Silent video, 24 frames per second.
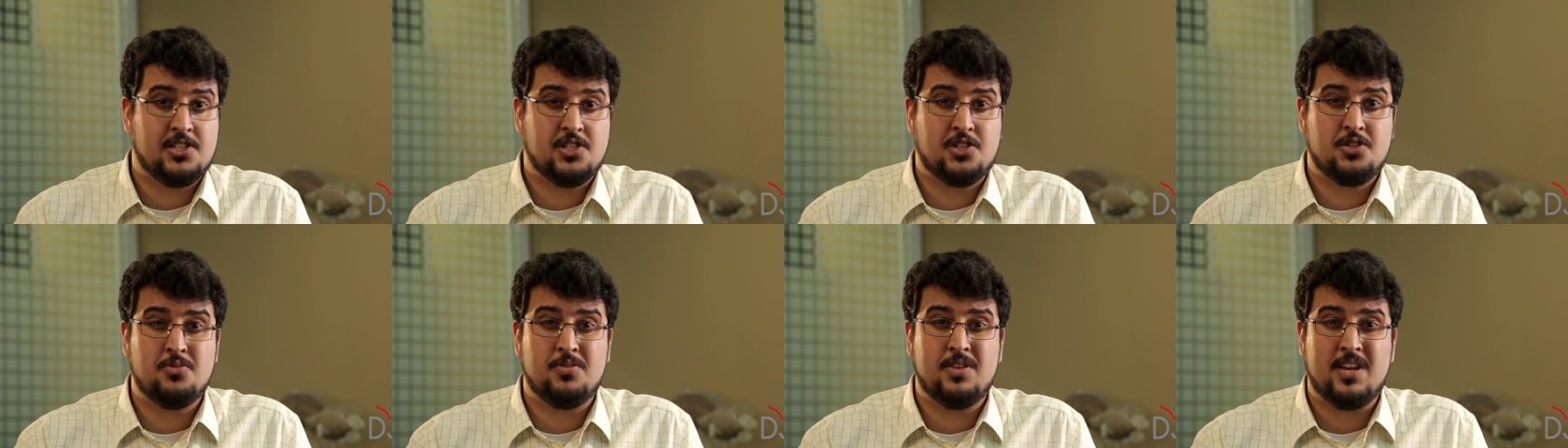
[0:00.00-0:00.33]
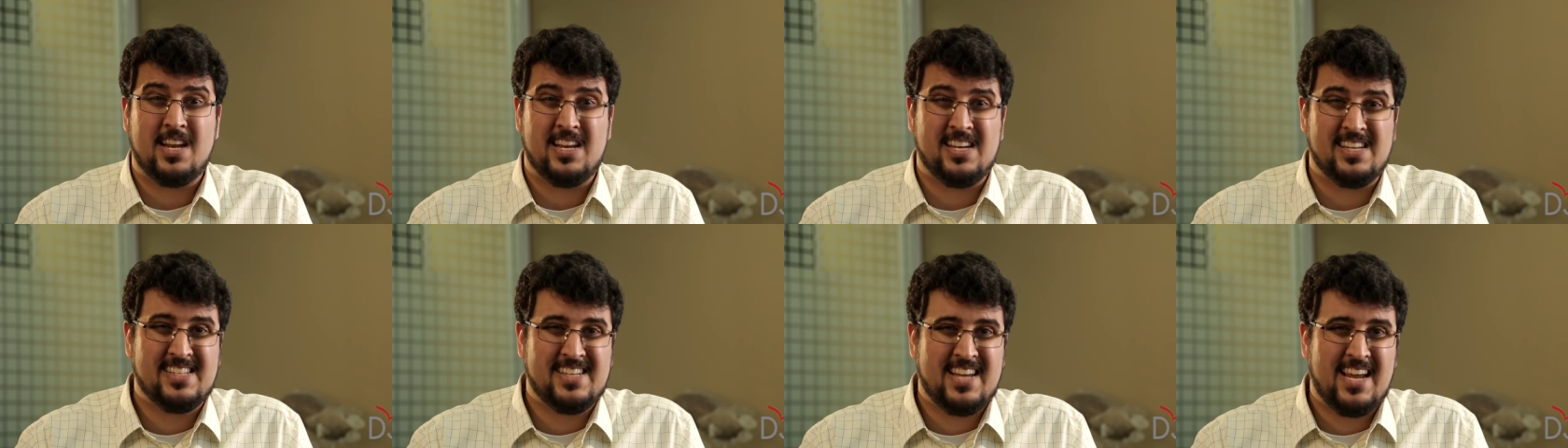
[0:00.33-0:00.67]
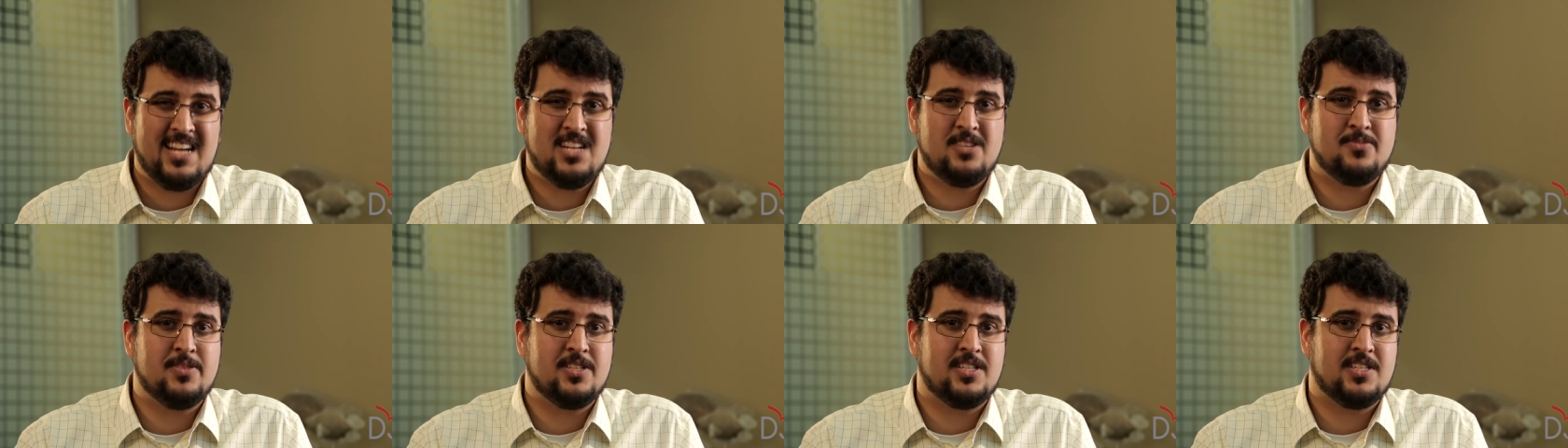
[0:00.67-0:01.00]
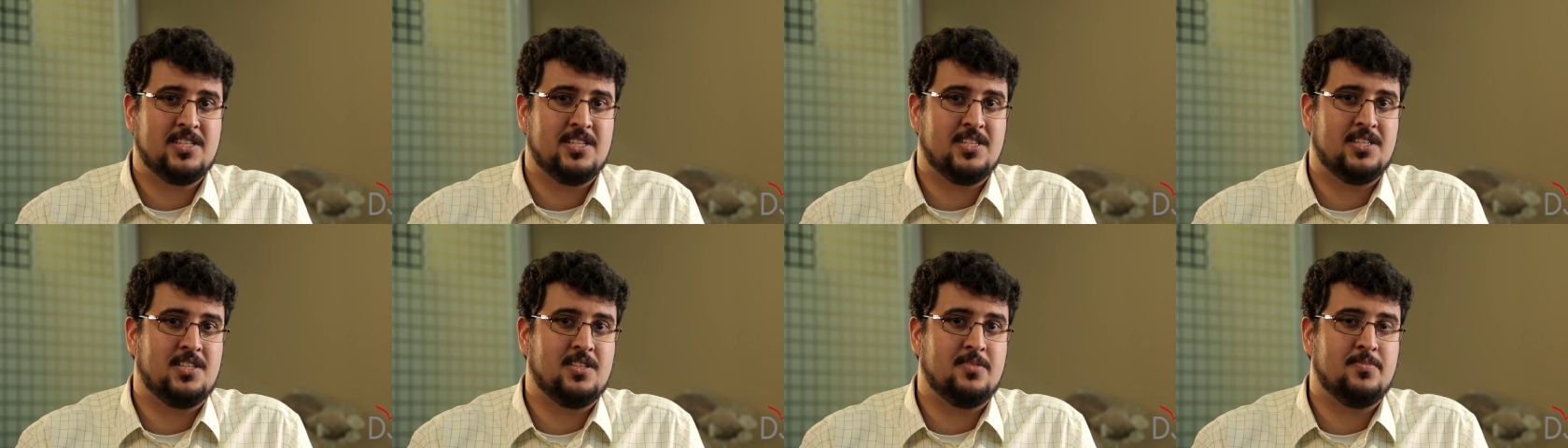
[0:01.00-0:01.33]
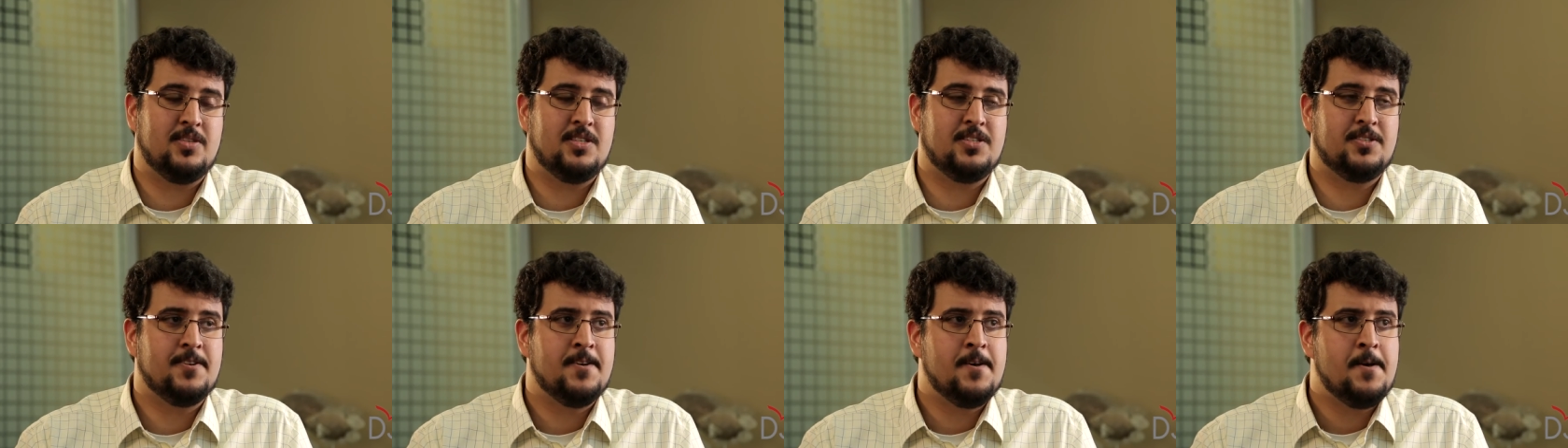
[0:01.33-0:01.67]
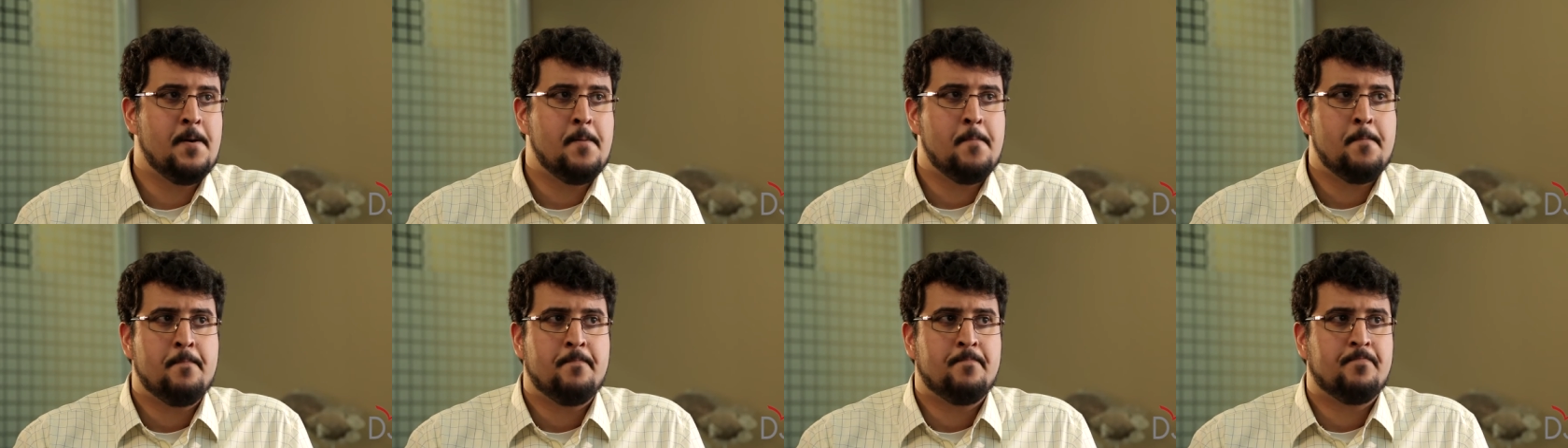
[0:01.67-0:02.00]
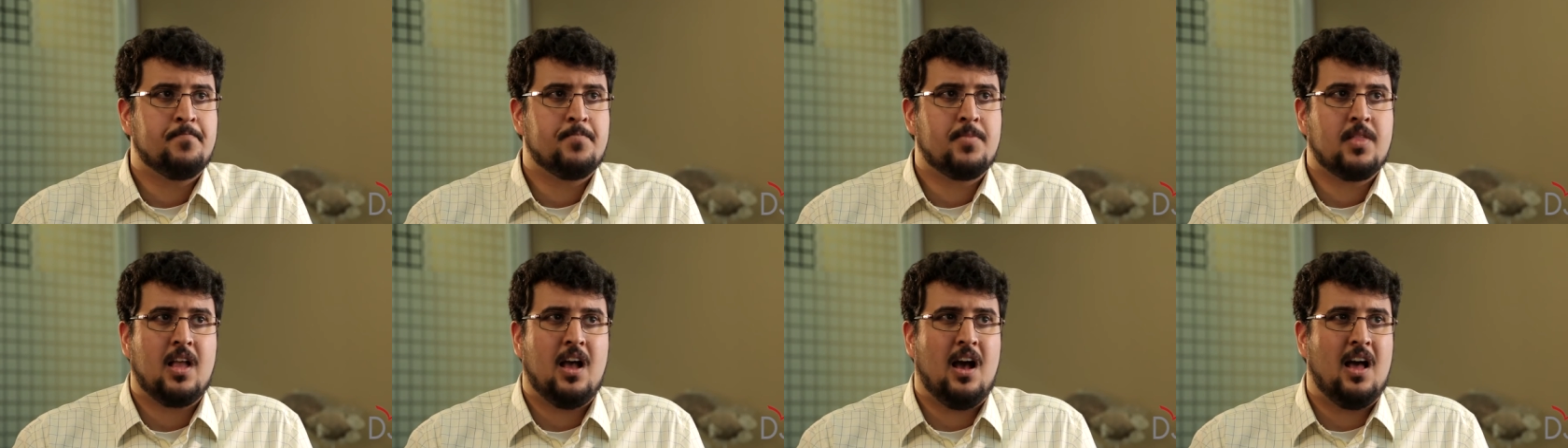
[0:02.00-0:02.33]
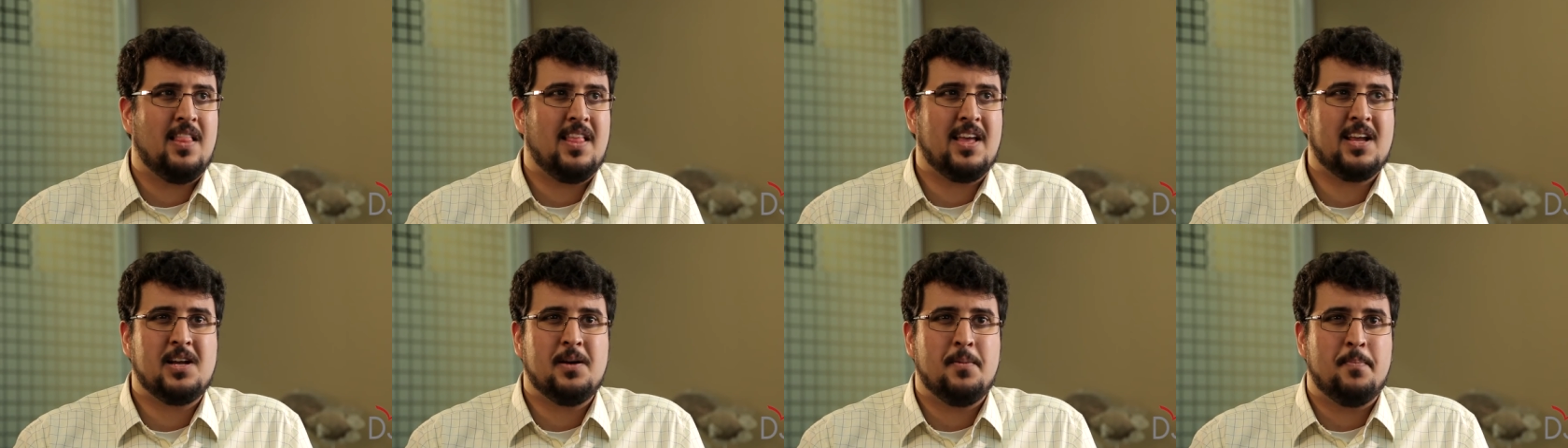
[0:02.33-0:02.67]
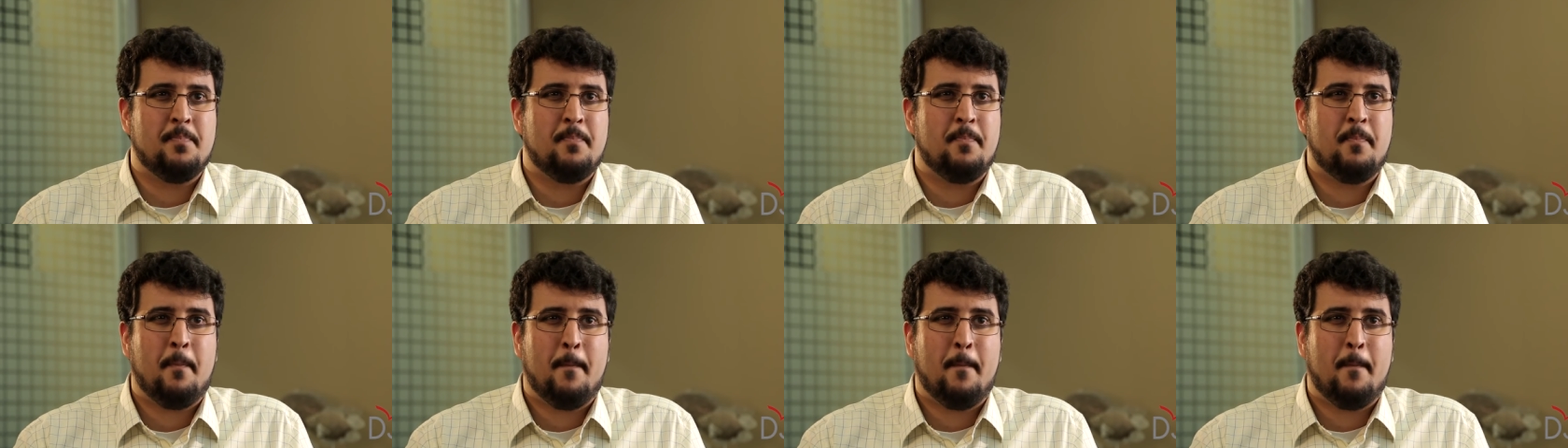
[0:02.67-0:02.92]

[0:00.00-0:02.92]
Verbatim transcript: student engagement system is like a